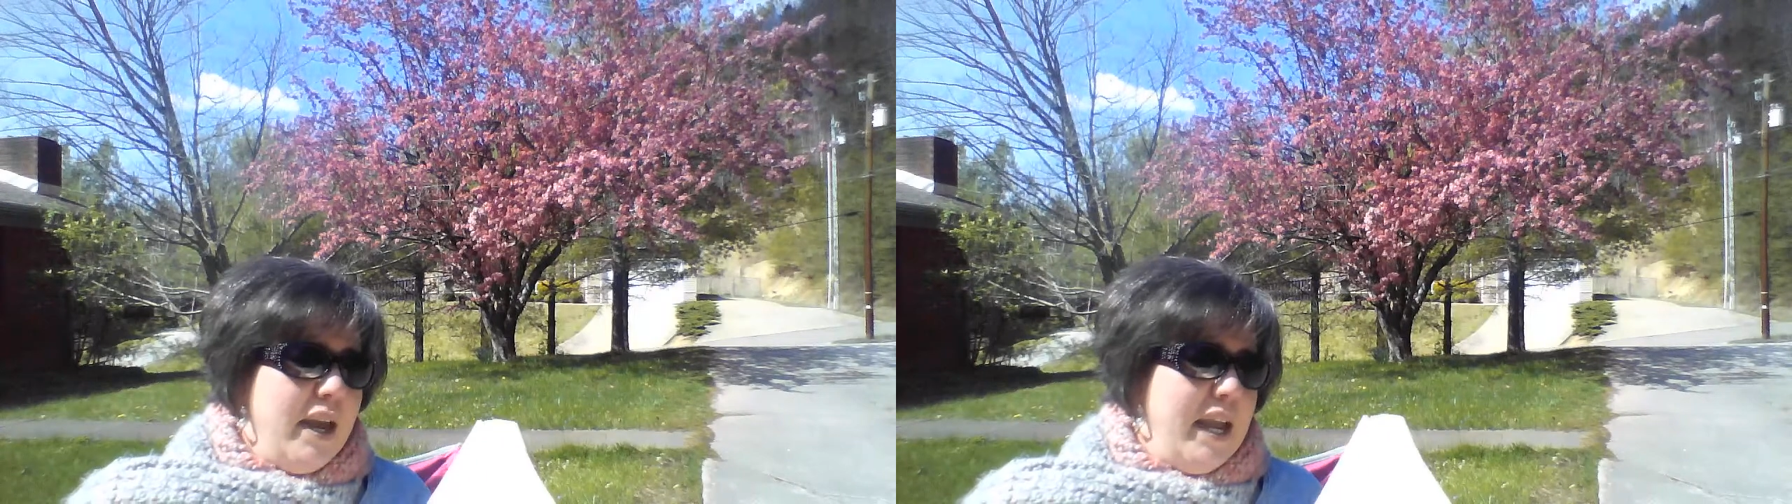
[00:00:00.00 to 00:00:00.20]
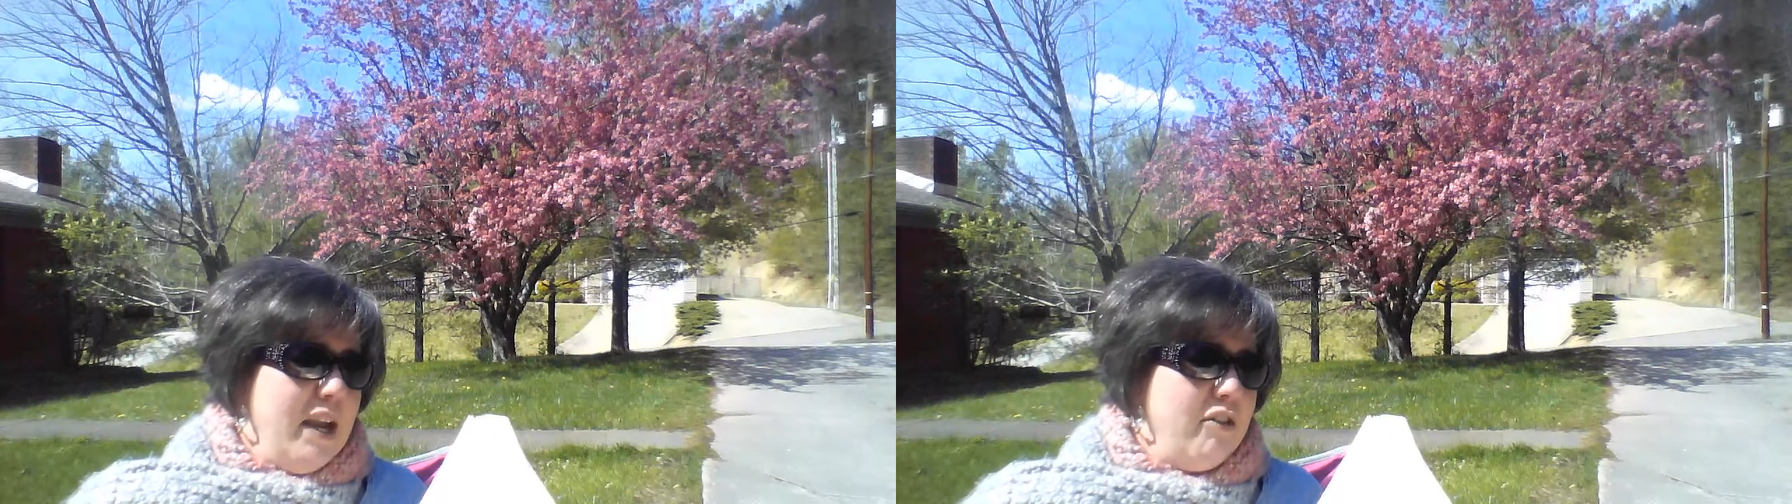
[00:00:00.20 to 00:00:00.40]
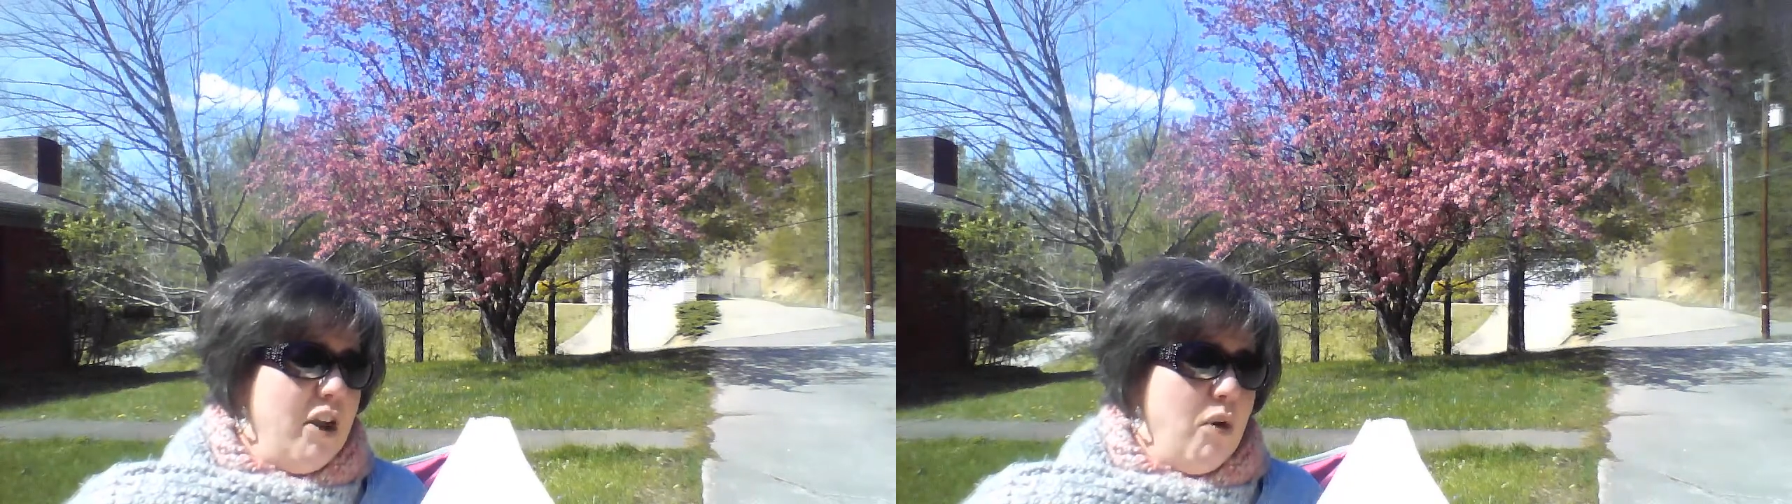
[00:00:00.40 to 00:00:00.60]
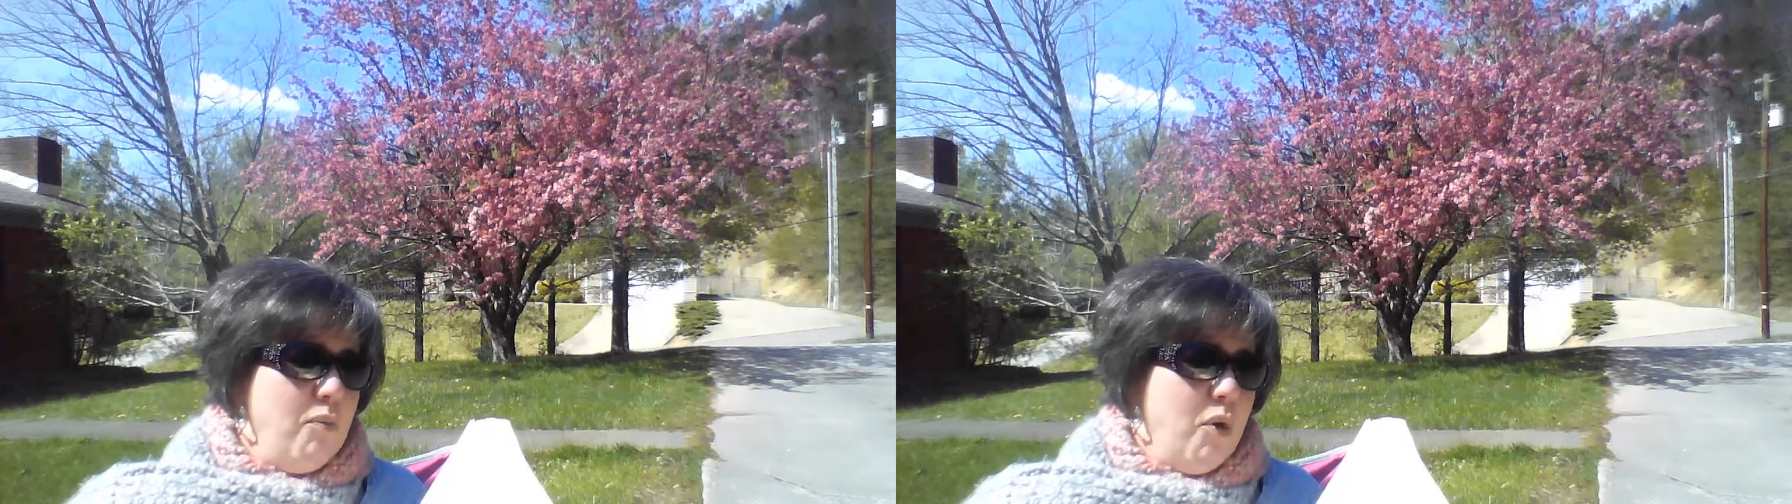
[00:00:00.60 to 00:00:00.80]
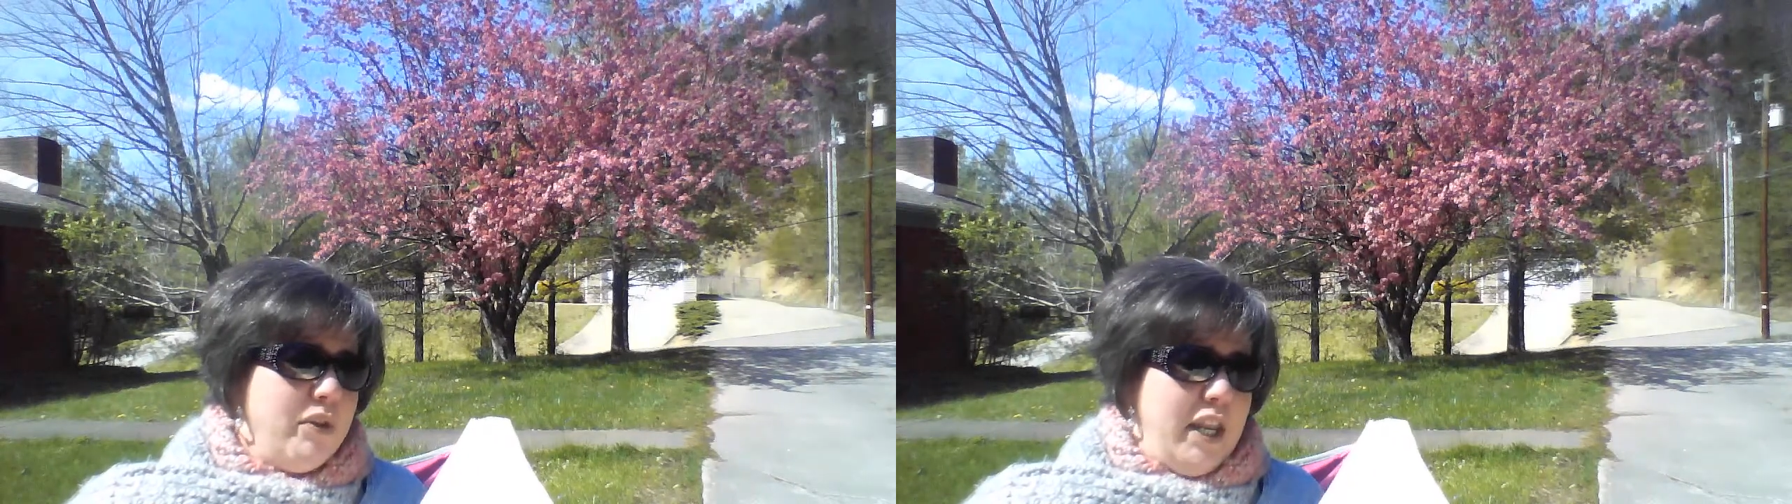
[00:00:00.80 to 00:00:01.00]
Here there were
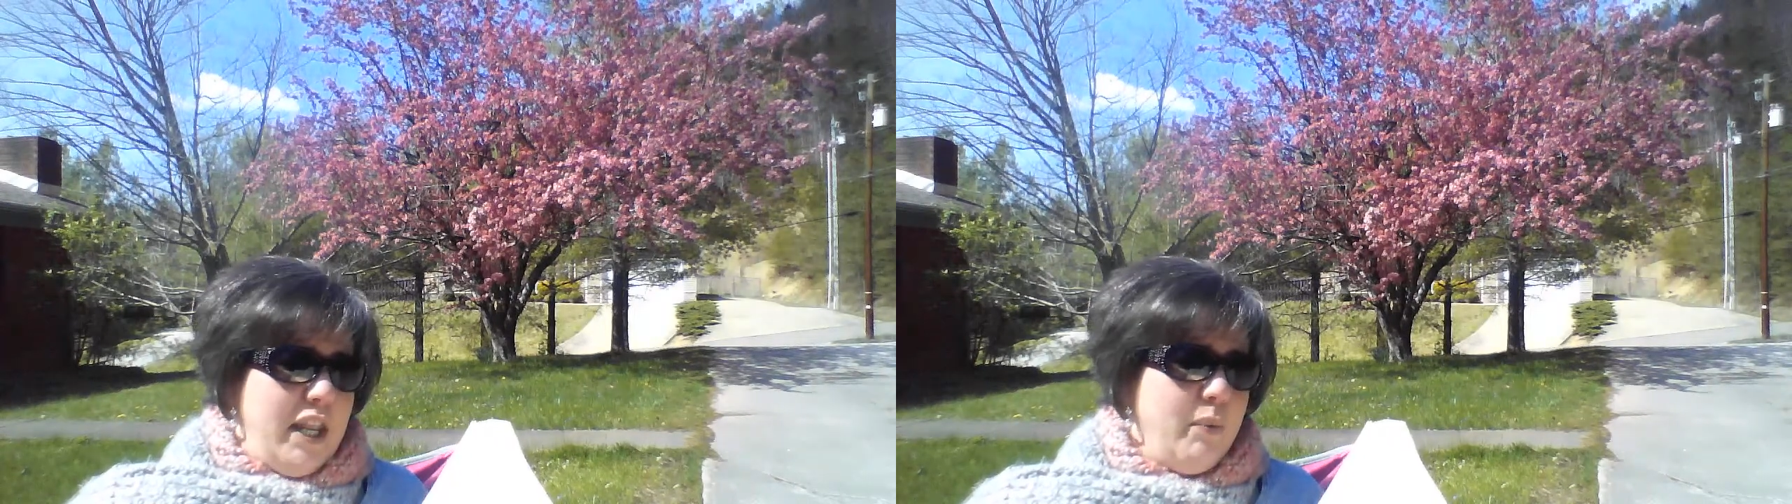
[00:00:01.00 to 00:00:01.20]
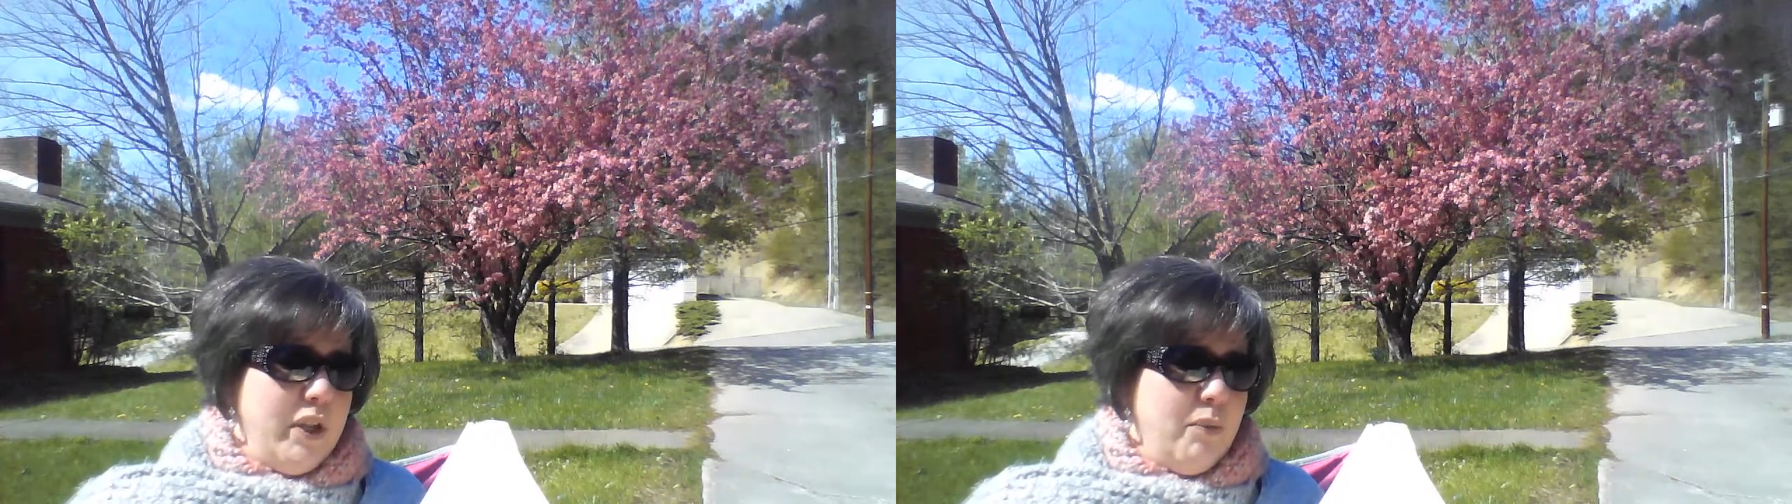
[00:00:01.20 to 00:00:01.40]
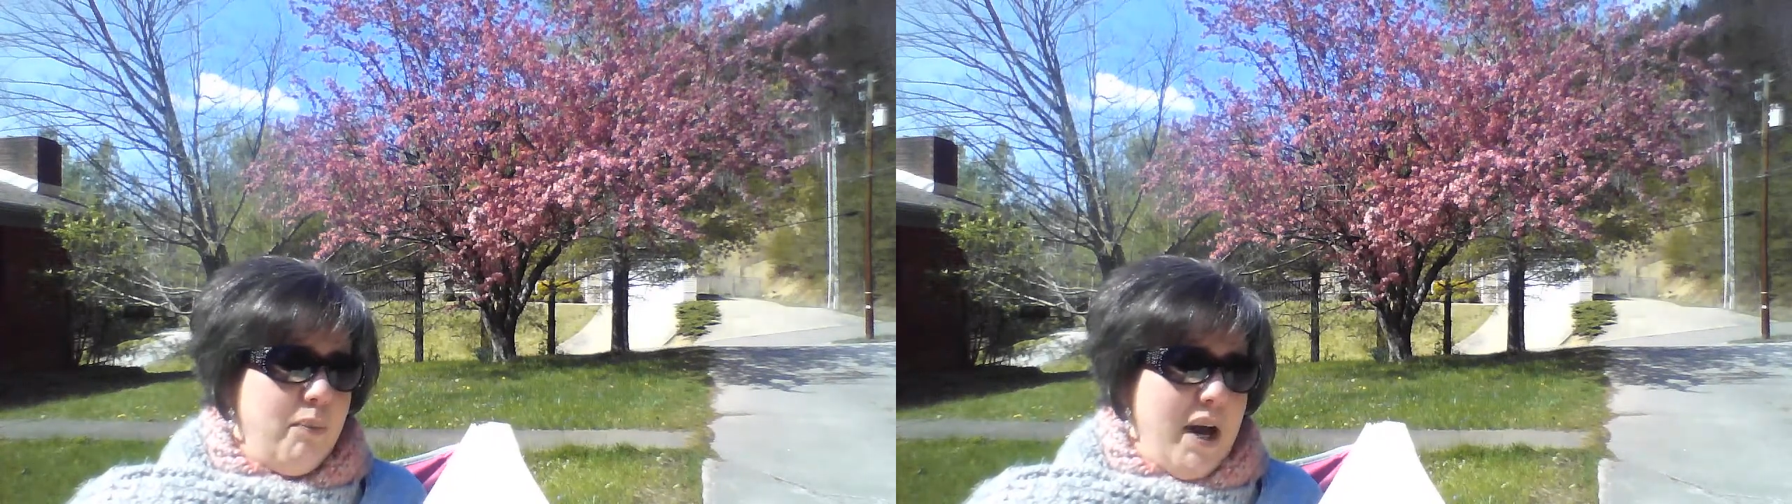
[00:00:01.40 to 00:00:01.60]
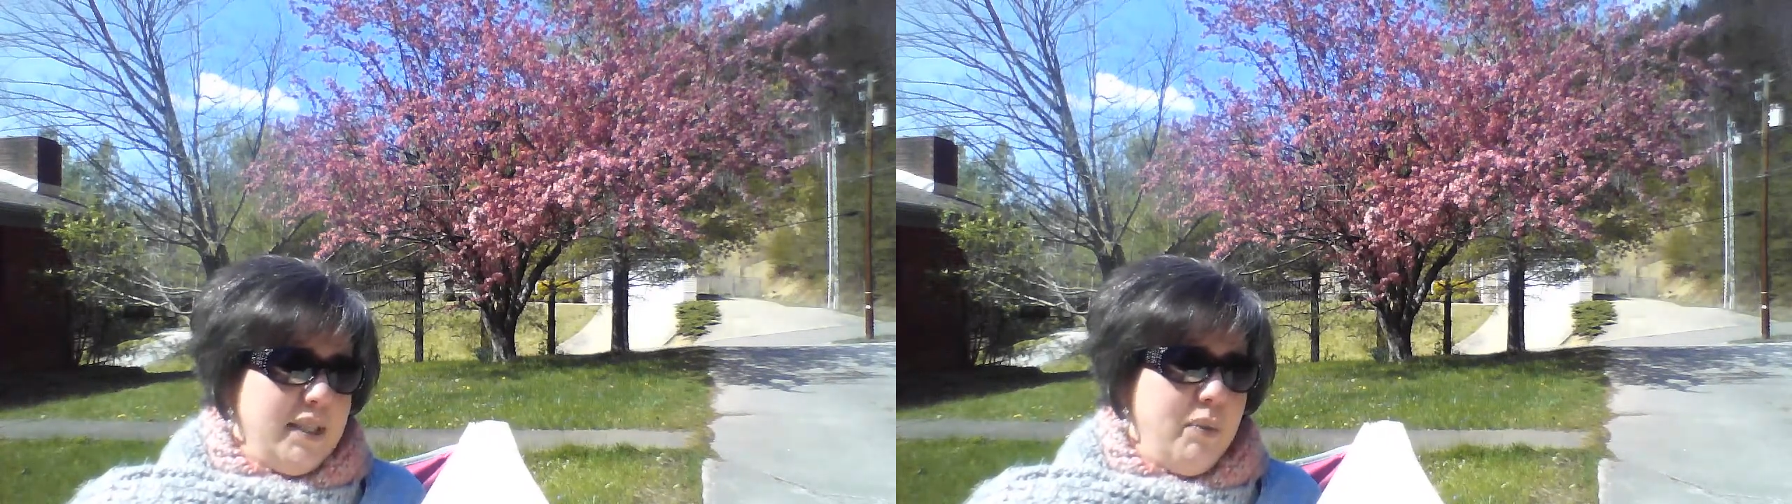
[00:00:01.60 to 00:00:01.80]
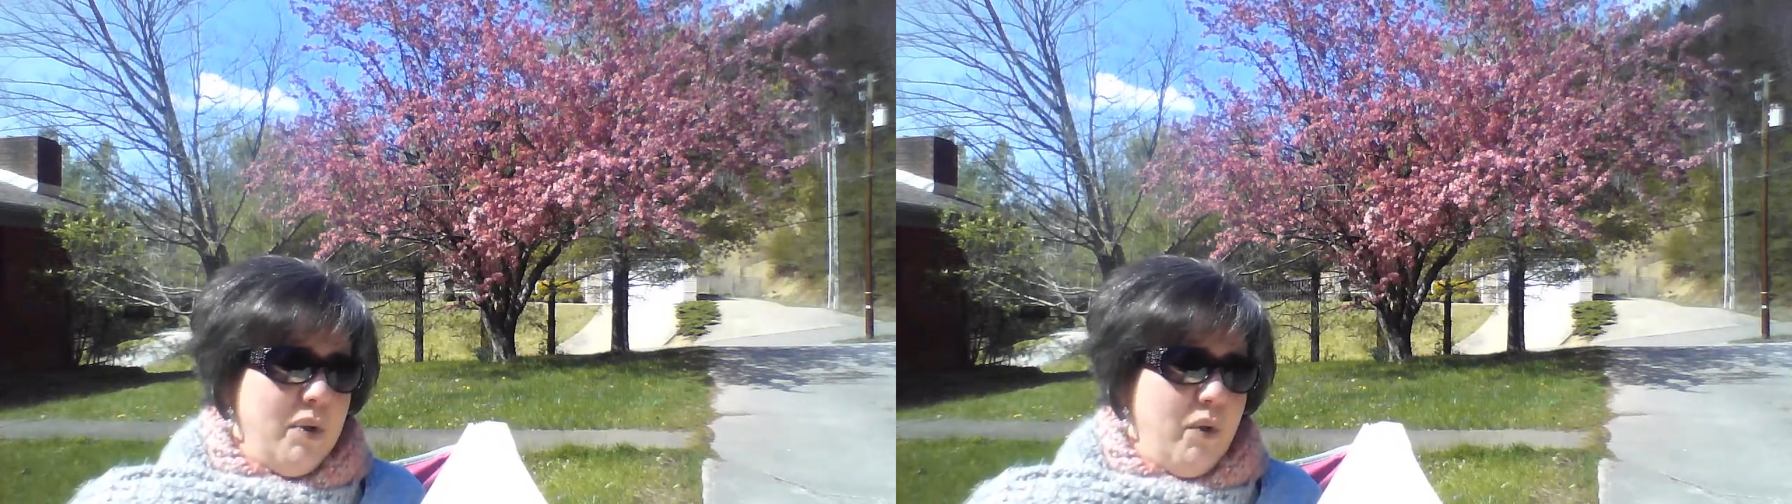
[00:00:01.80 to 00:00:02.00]
more than anyone could
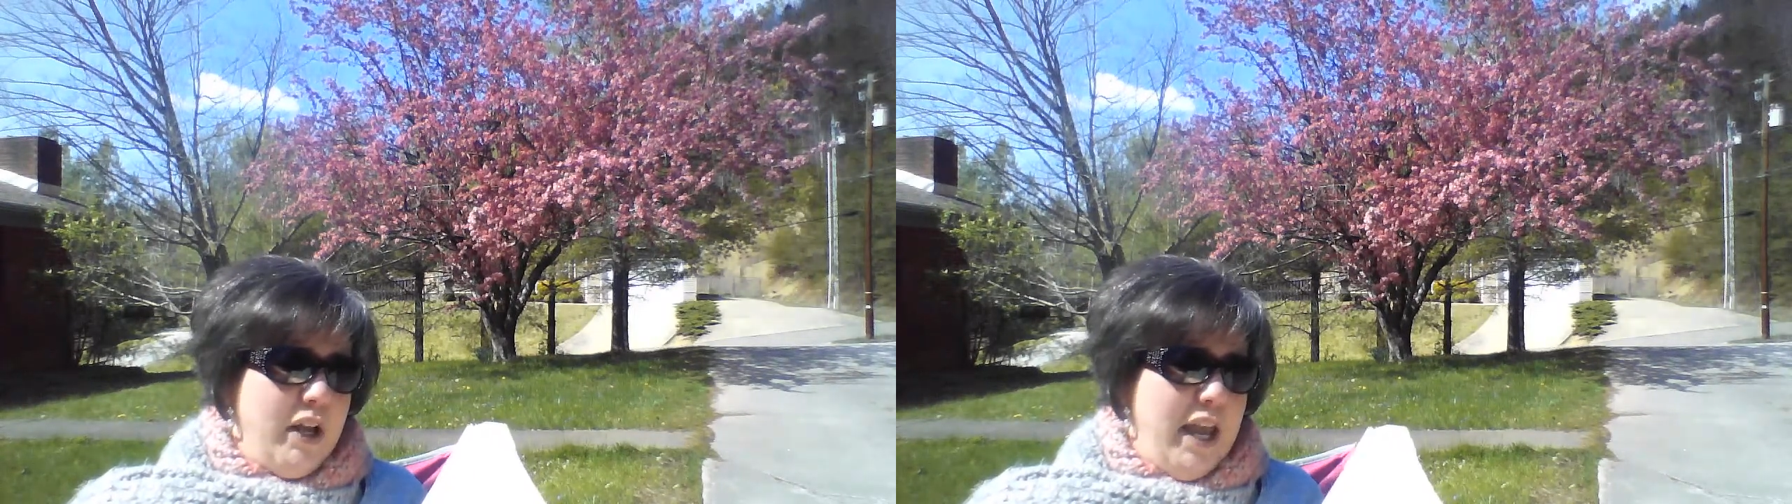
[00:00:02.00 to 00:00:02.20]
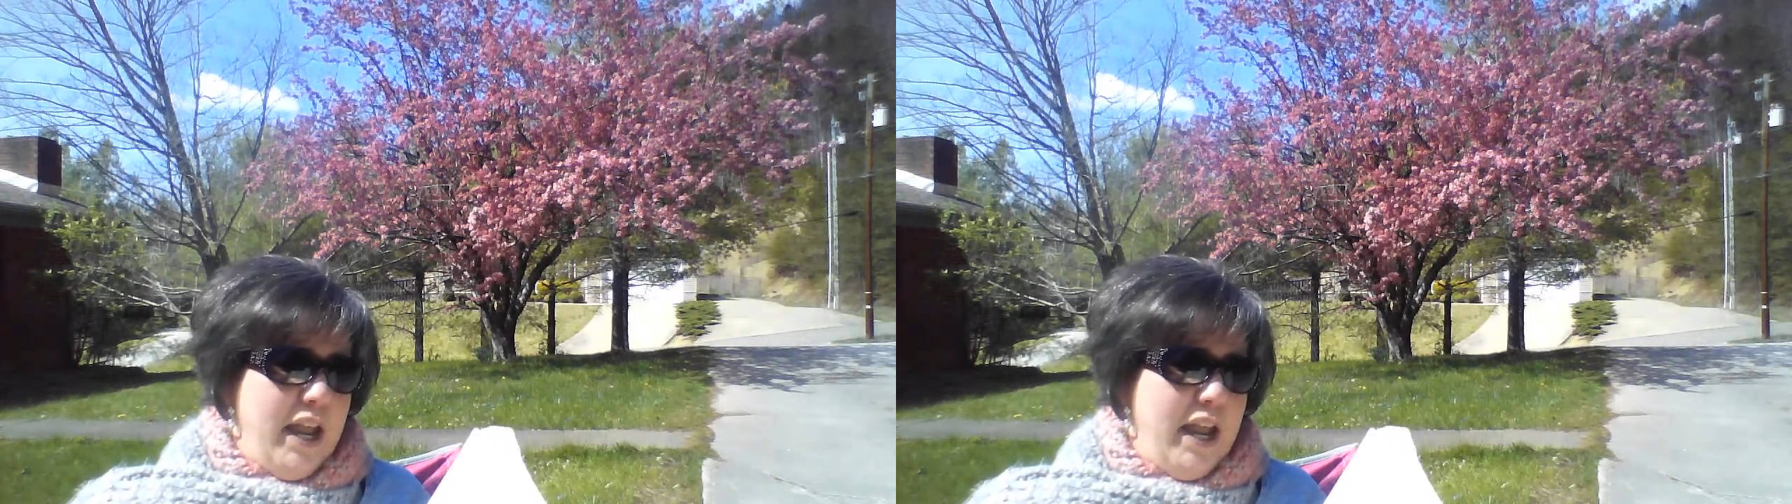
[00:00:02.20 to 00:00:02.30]
possibly want,